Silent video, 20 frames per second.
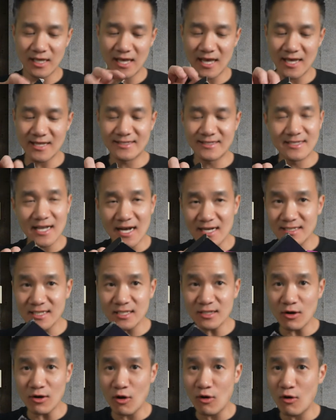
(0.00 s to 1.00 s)
it
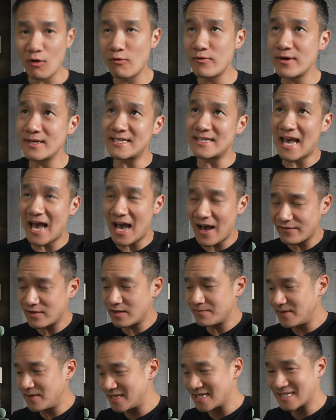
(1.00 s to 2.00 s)
doesn't always have
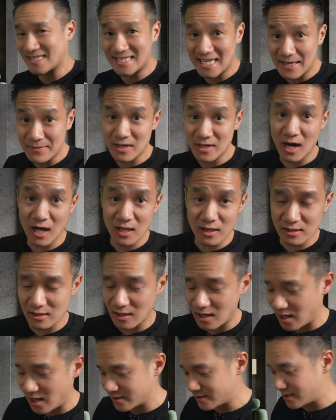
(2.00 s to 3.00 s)
to be the same color
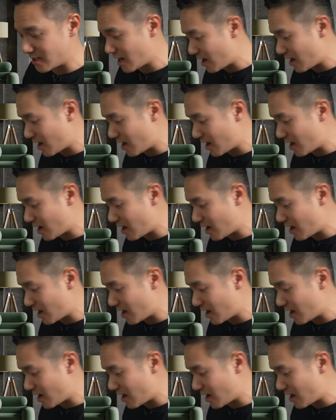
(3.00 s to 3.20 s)
on the